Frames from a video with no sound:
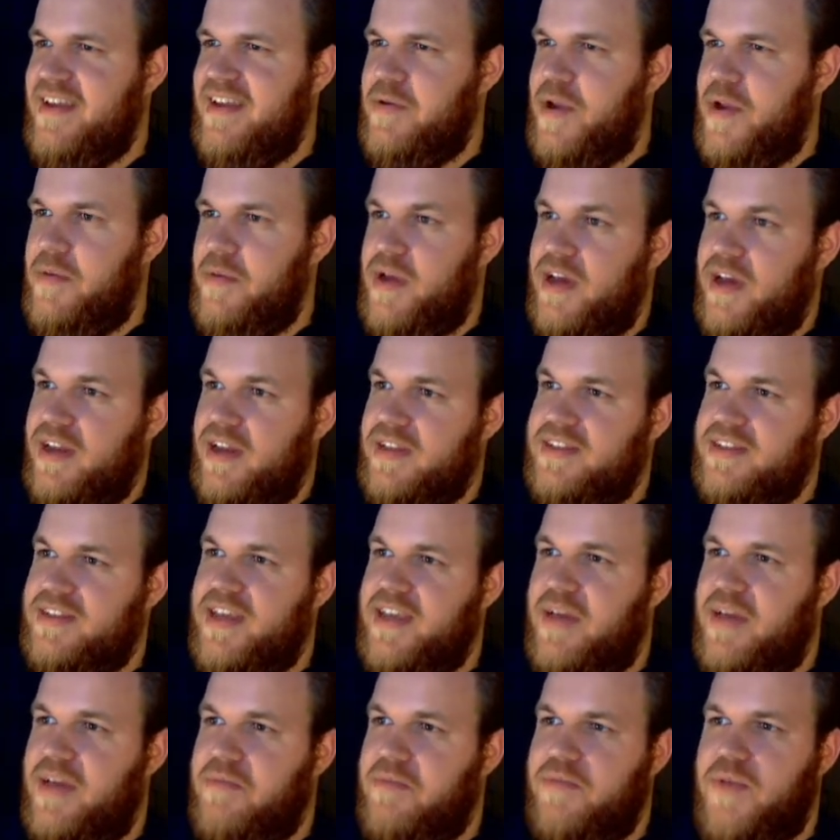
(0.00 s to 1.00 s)
I mean, I'm not gonna
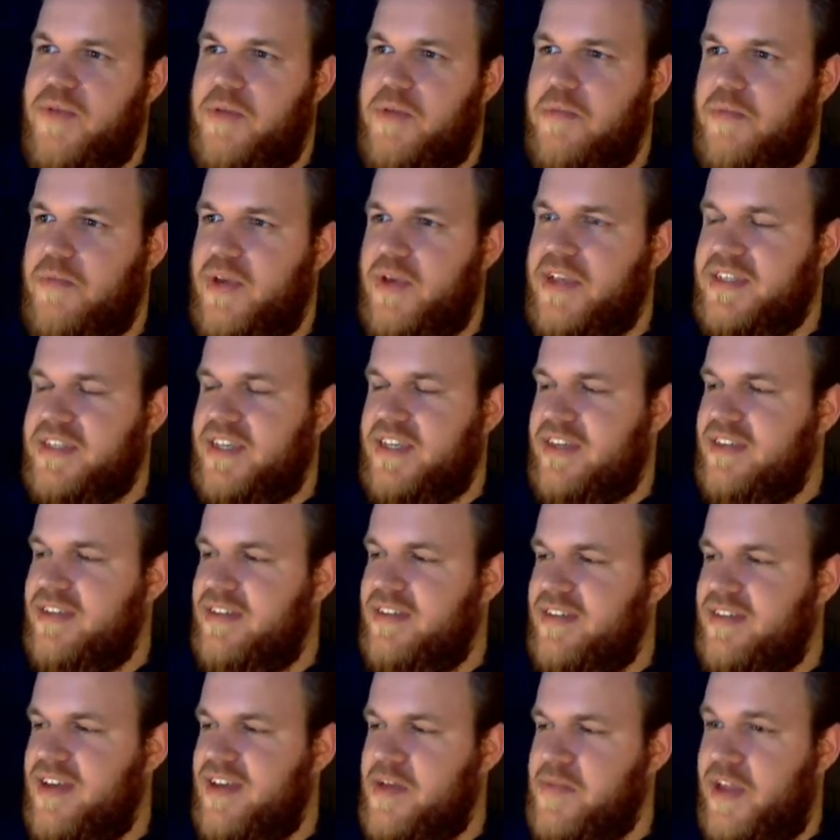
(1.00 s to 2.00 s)
say I'm amazing.
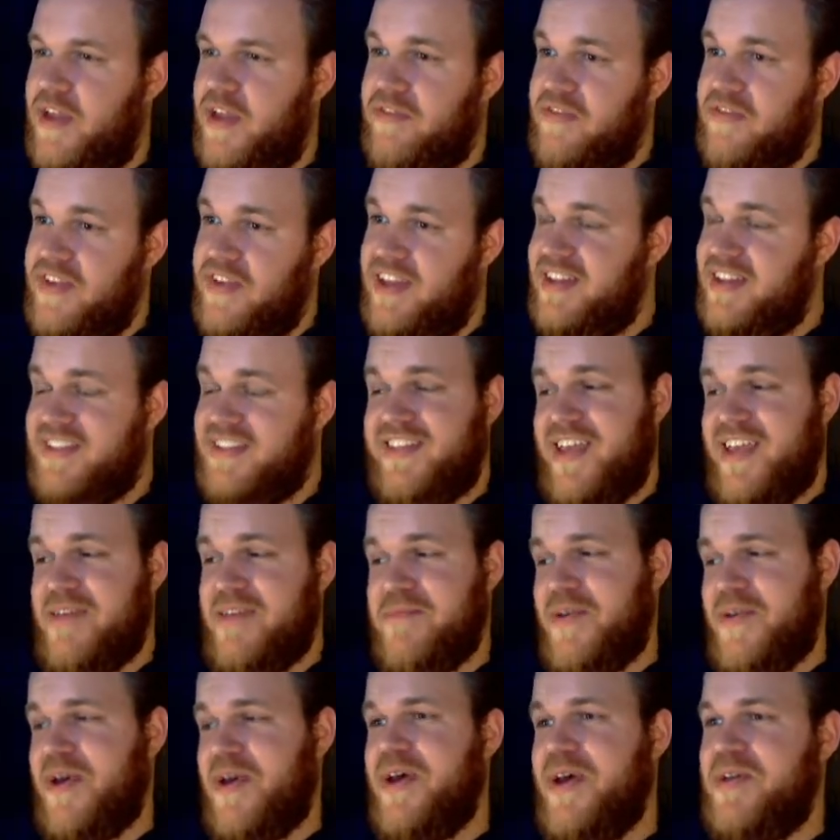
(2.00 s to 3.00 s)
I'm not even gonna say
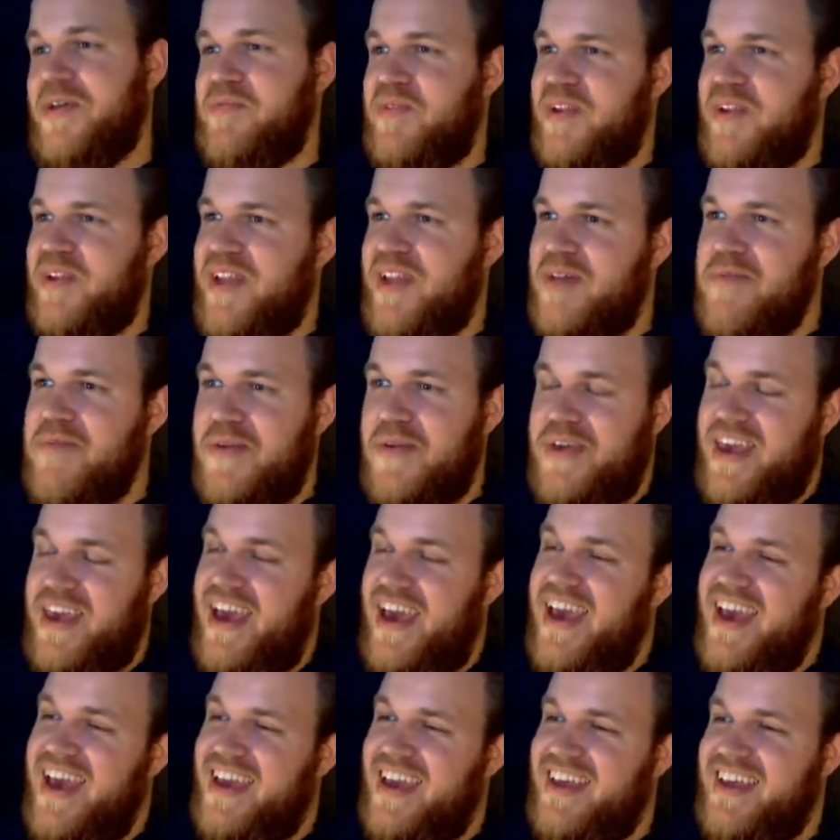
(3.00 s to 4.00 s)
I'm good, but I'm
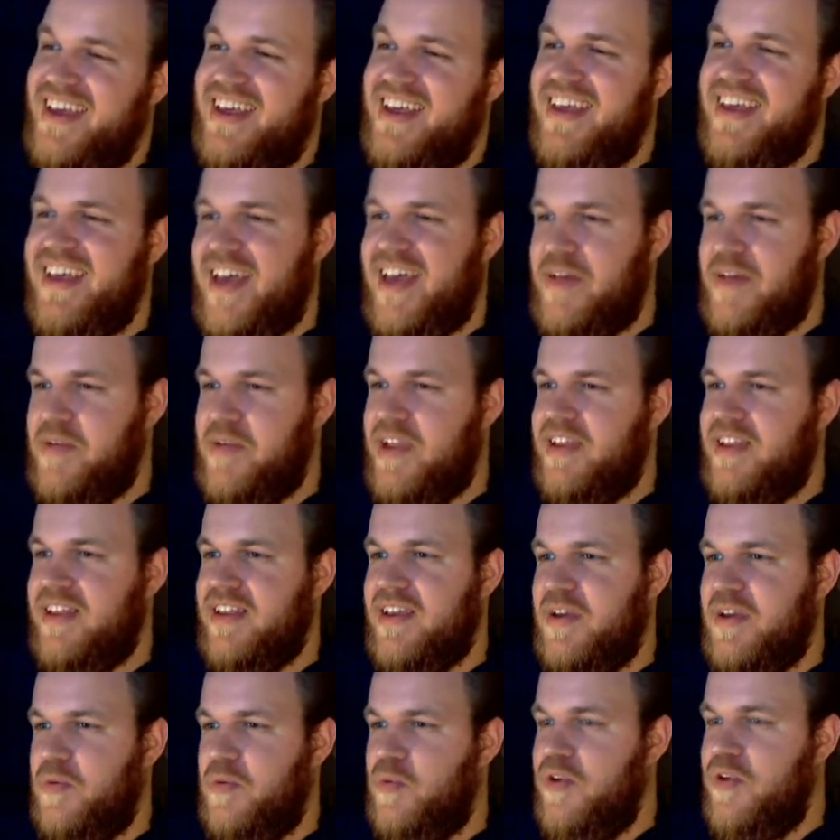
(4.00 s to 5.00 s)
okay. I mean,
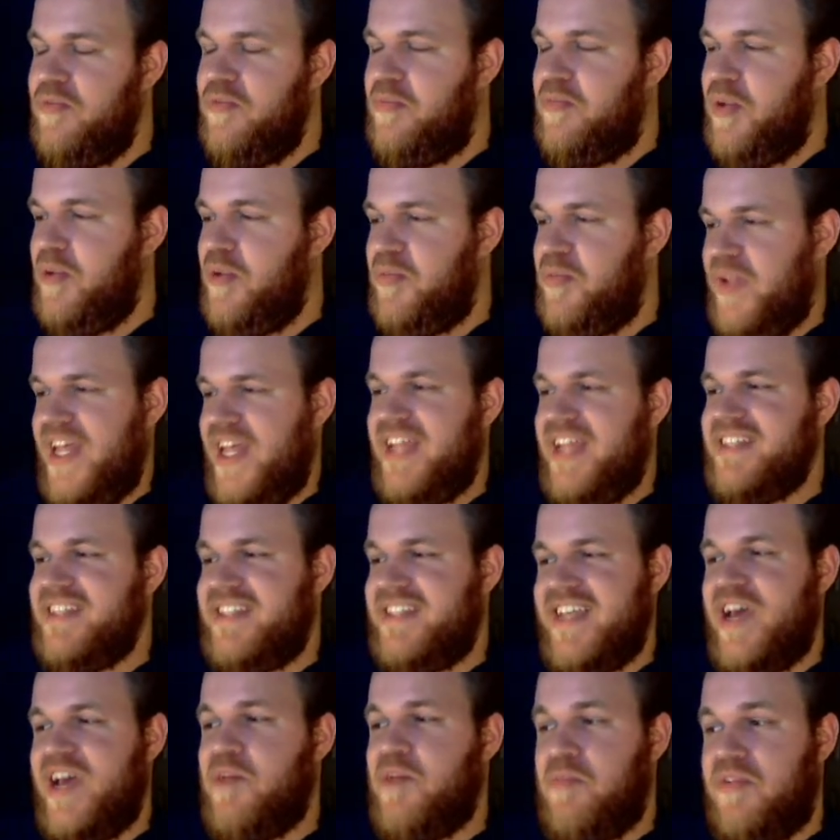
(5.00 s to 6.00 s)
we've put
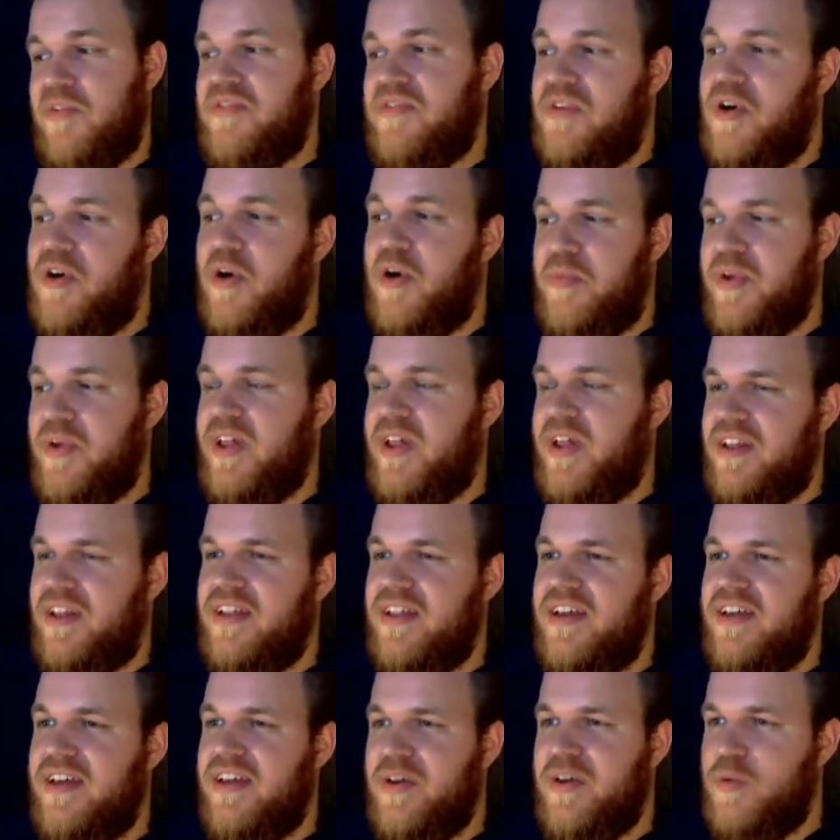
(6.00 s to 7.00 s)
planes down before,
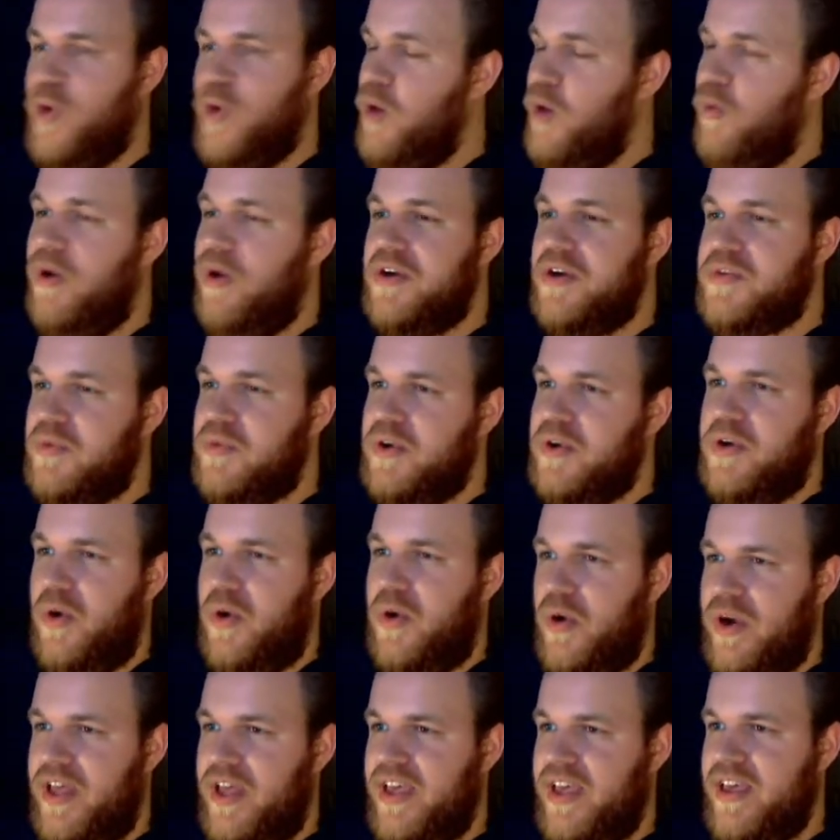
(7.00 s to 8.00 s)
Bill. We weren't
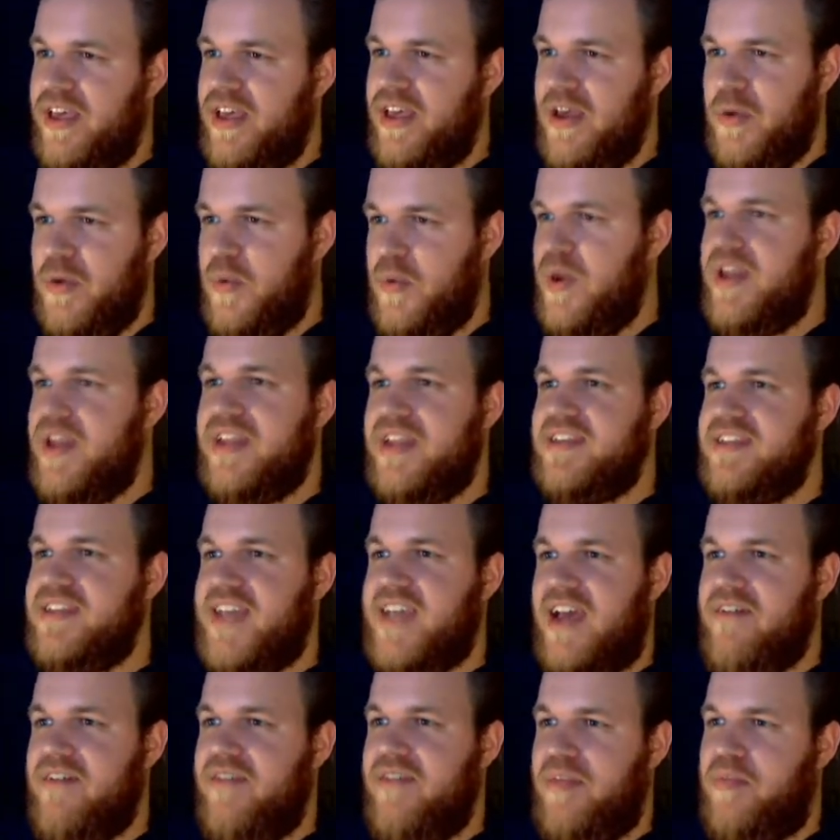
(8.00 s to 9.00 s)
recording. We didn't
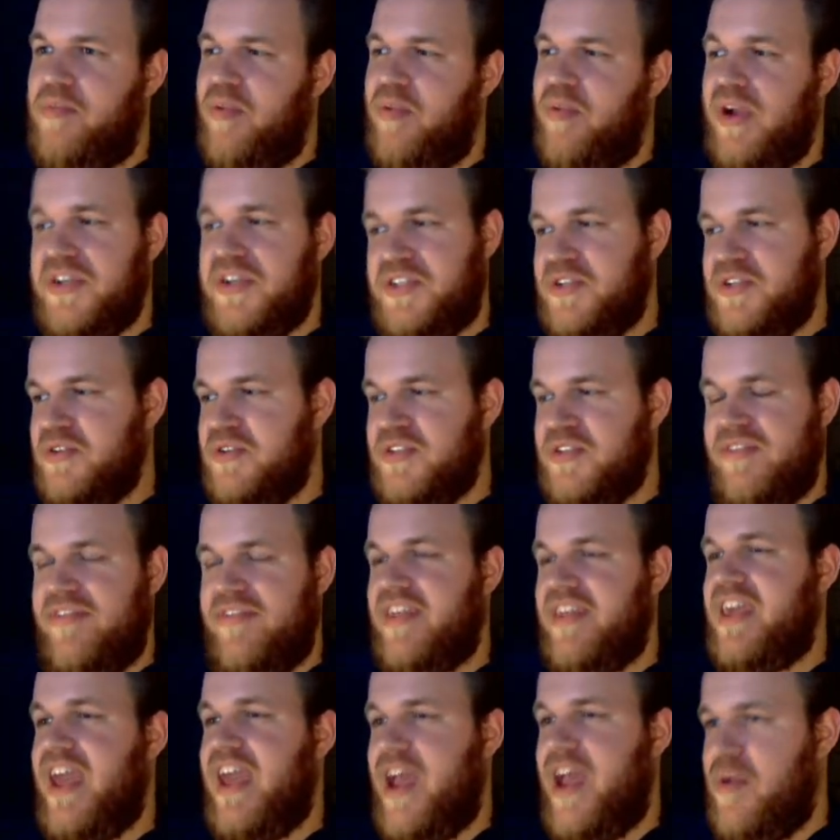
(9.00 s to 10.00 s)
have the pressures
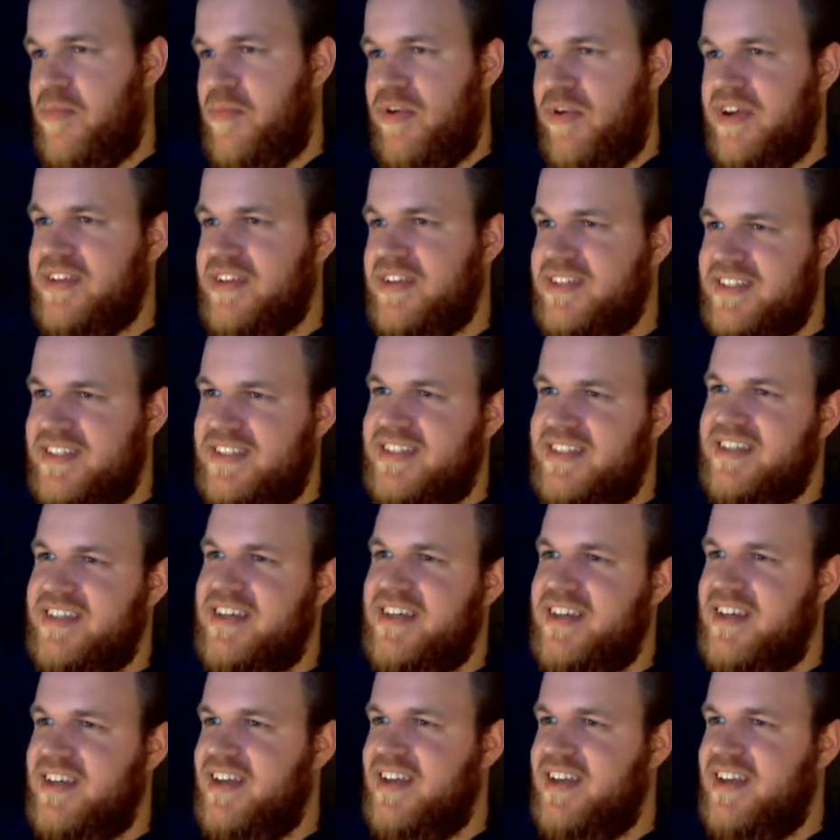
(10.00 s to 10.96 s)
of the cameras.